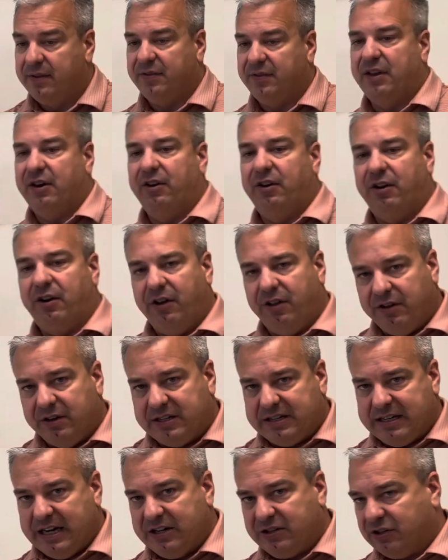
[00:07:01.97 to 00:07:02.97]
that there are other
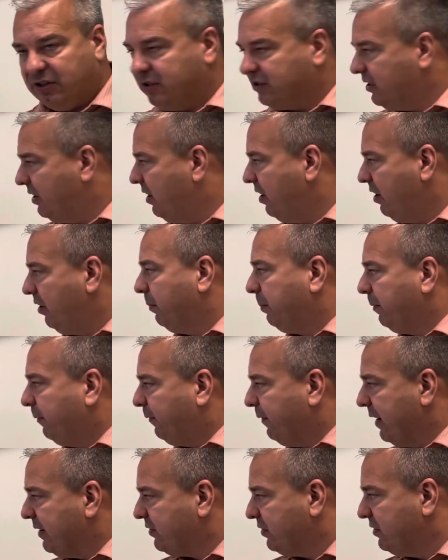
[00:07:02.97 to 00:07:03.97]
teachers and other
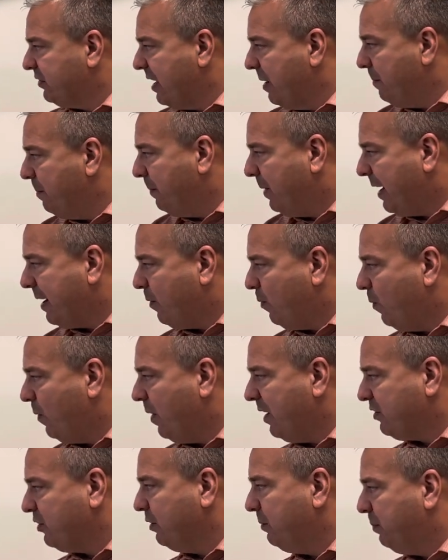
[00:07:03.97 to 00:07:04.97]
professors that might
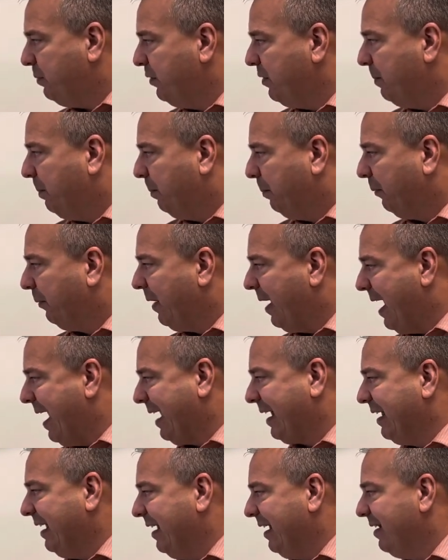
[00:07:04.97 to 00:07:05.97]
want you to put a
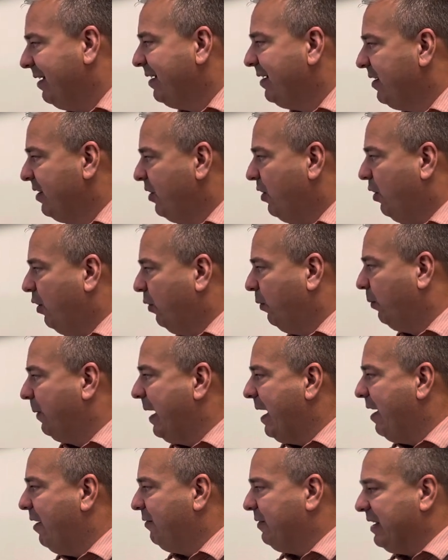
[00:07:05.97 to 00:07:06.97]
bracket
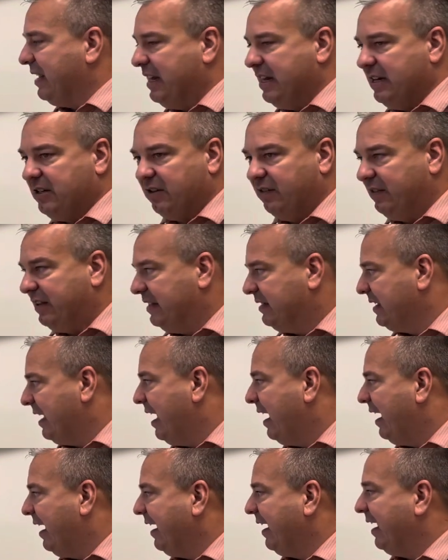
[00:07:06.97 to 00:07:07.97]
around each of these
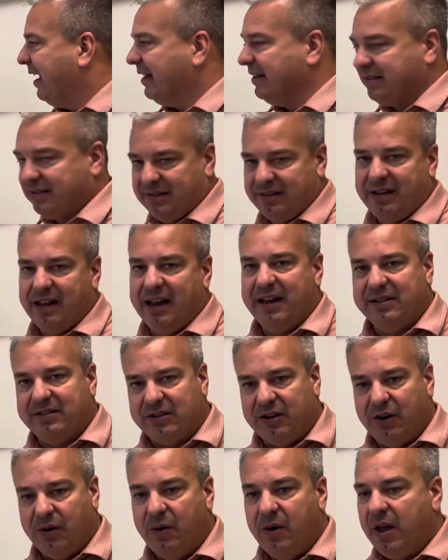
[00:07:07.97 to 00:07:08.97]
ions. Okay,
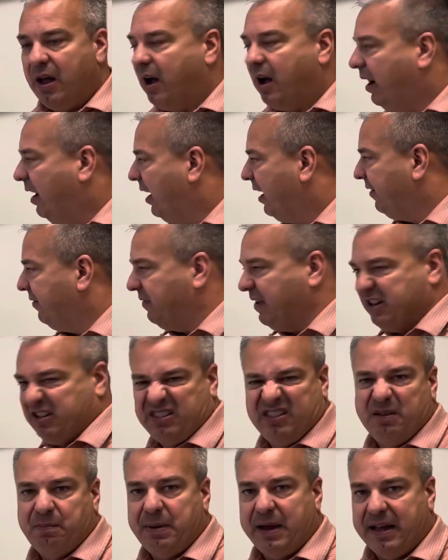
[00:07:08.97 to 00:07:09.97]
so that
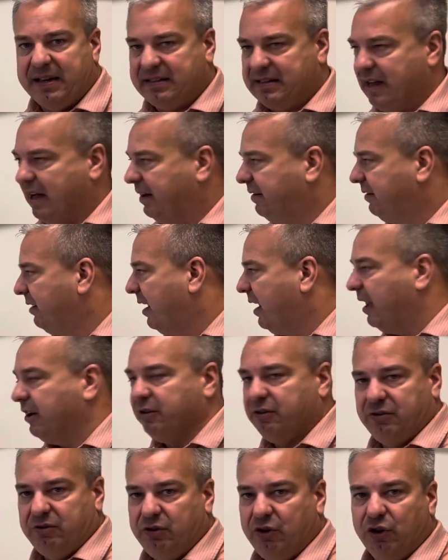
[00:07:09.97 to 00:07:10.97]
just depends
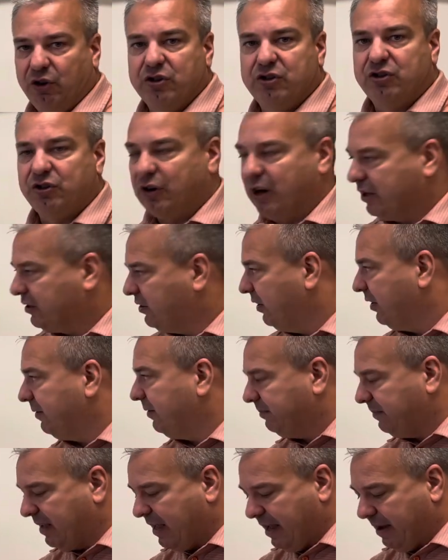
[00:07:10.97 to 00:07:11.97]
on your instructor.
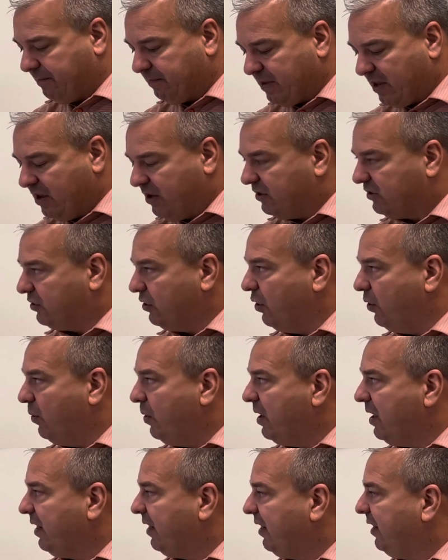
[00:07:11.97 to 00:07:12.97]
Okay,
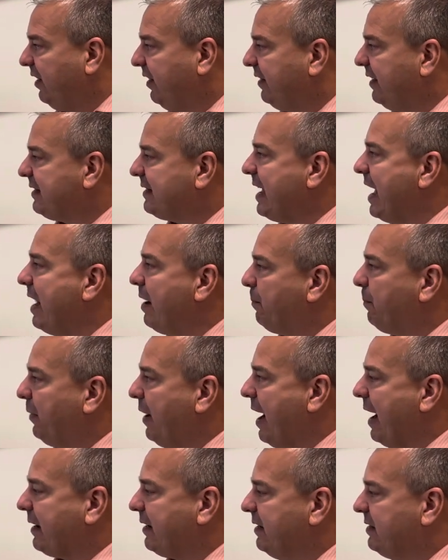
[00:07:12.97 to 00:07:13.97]
so let's kind of
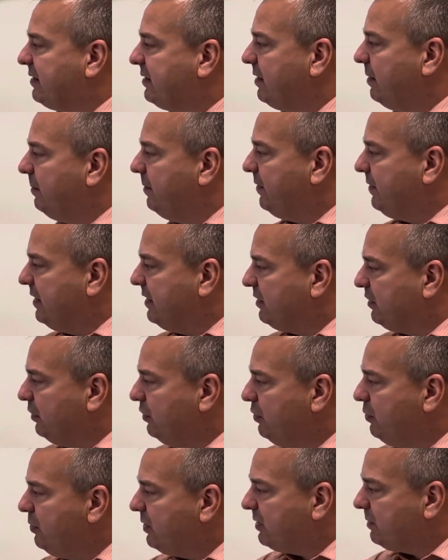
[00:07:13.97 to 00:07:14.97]
practice some of these
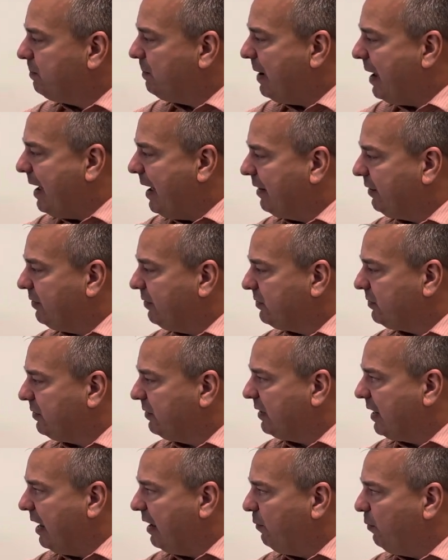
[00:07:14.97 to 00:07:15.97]
Lewis models.
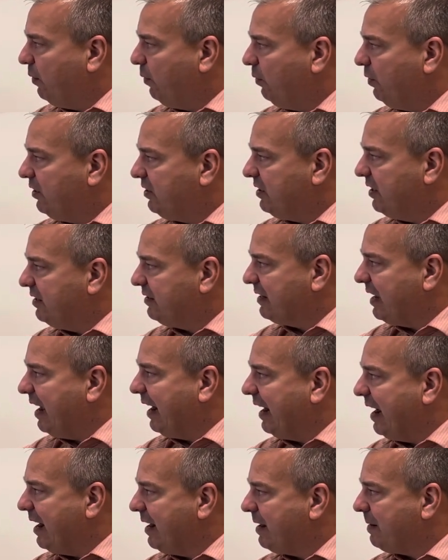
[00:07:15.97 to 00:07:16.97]
Okay, where it does
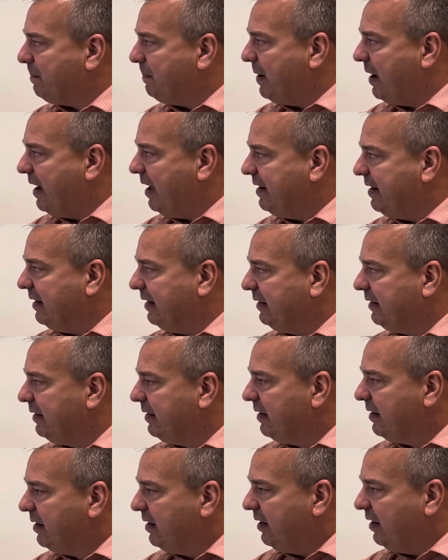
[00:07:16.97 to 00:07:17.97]
ionic bonding
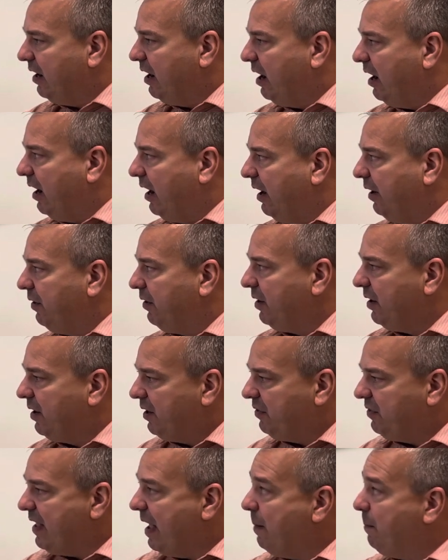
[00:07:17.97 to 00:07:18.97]

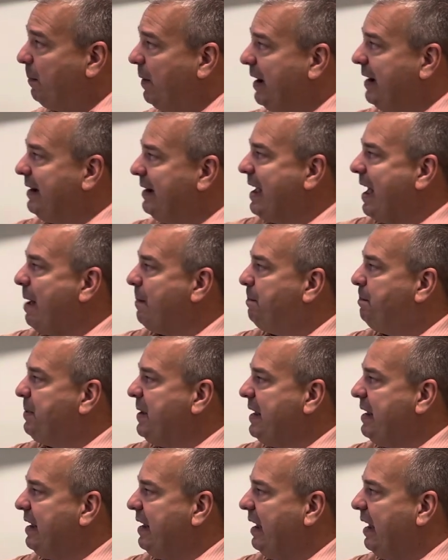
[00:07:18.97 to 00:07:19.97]
that might not
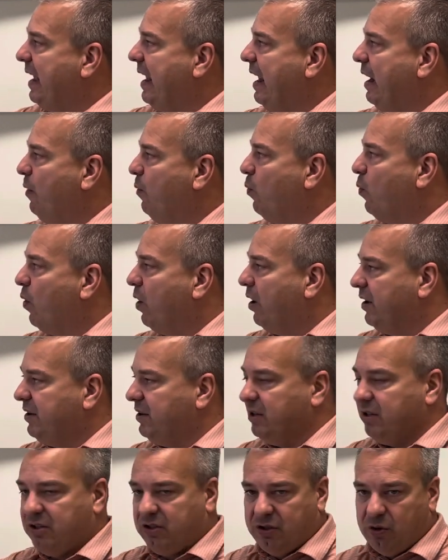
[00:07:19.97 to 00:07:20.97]
be a
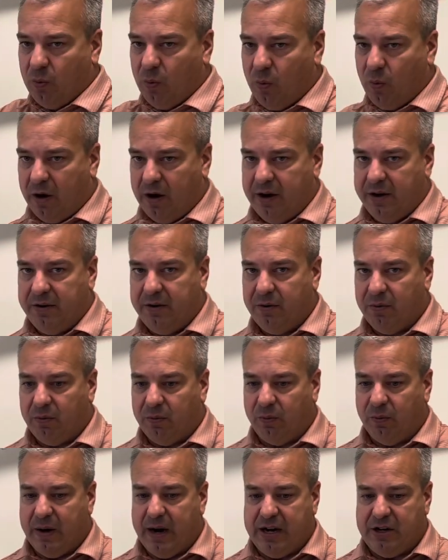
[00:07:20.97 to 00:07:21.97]
1-to-1
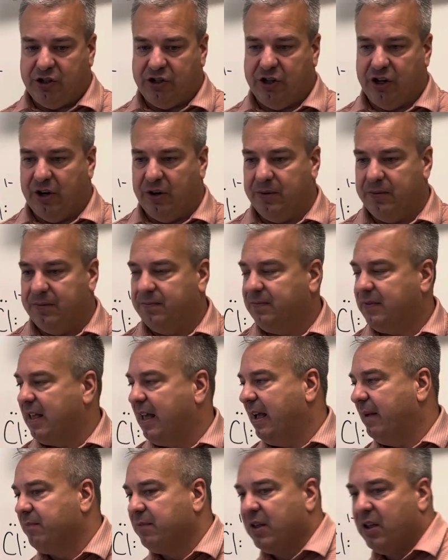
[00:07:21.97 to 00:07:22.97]
ratio.
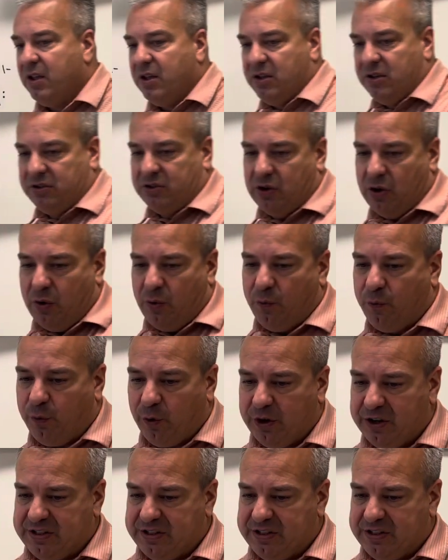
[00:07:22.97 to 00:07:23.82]
Okay, so for